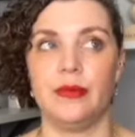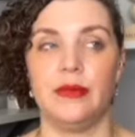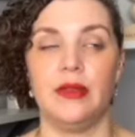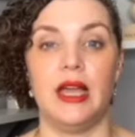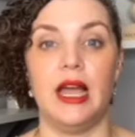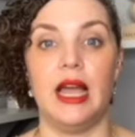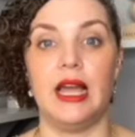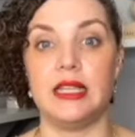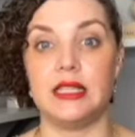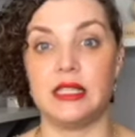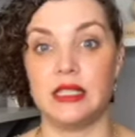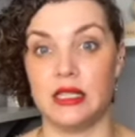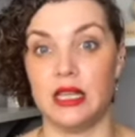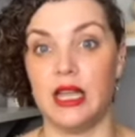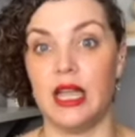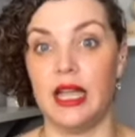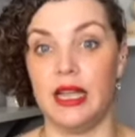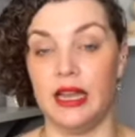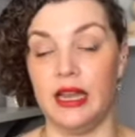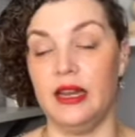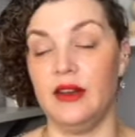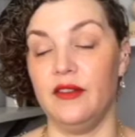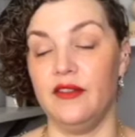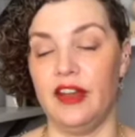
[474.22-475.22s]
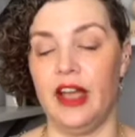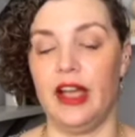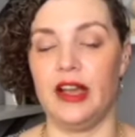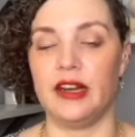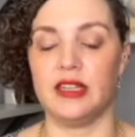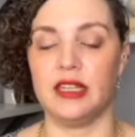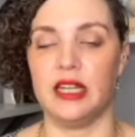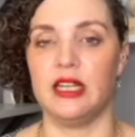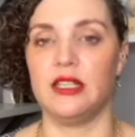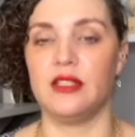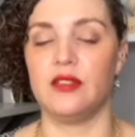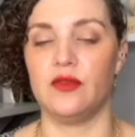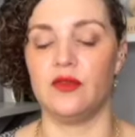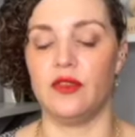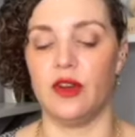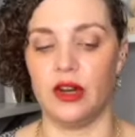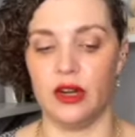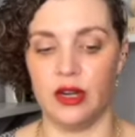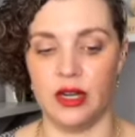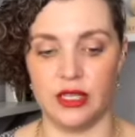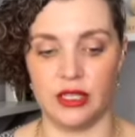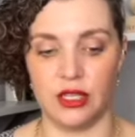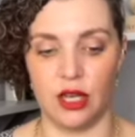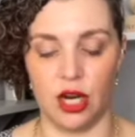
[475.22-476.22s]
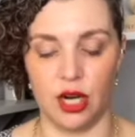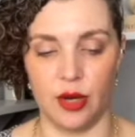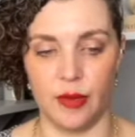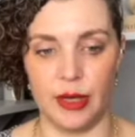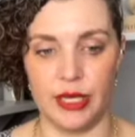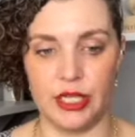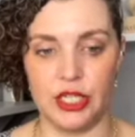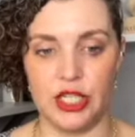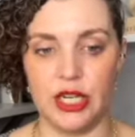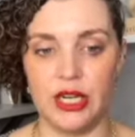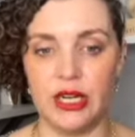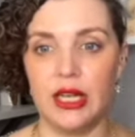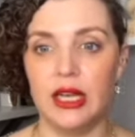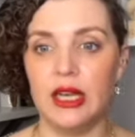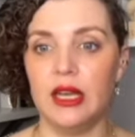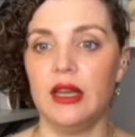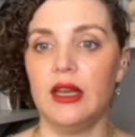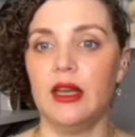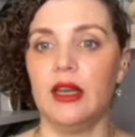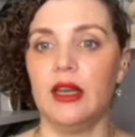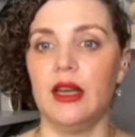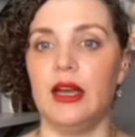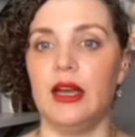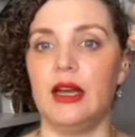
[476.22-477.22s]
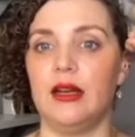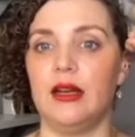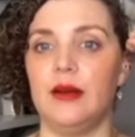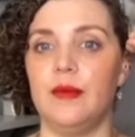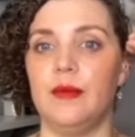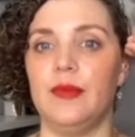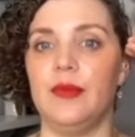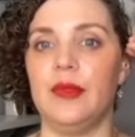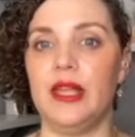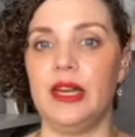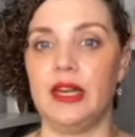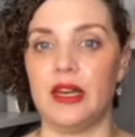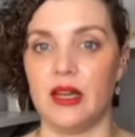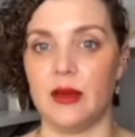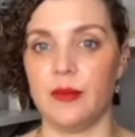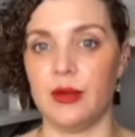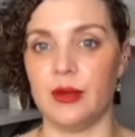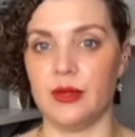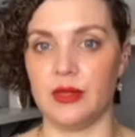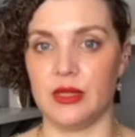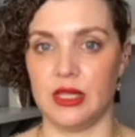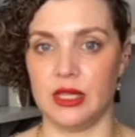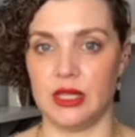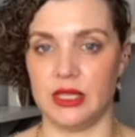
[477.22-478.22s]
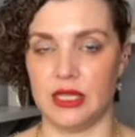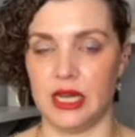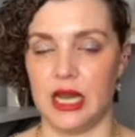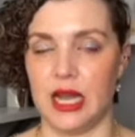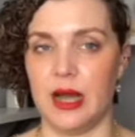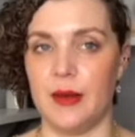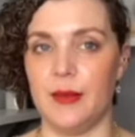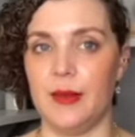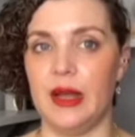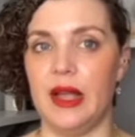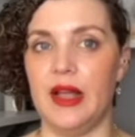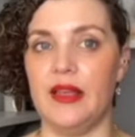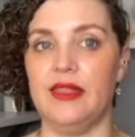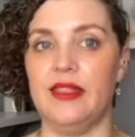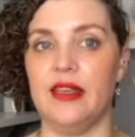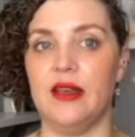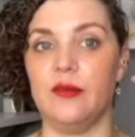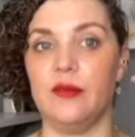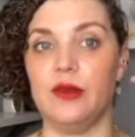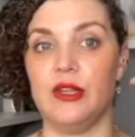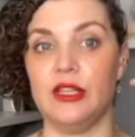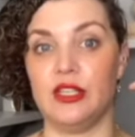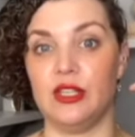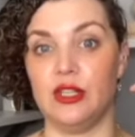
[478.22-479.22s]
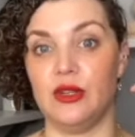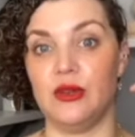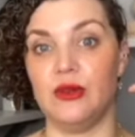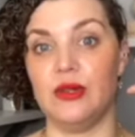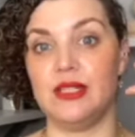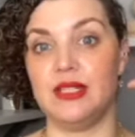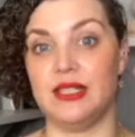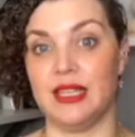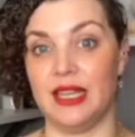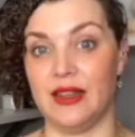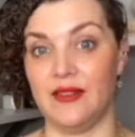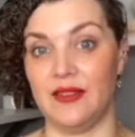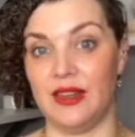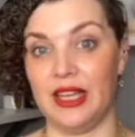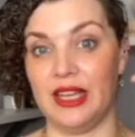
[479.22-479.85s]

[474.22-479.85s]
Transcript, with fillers: as in fact as far as our budget um, income goes at the top and then we do saving and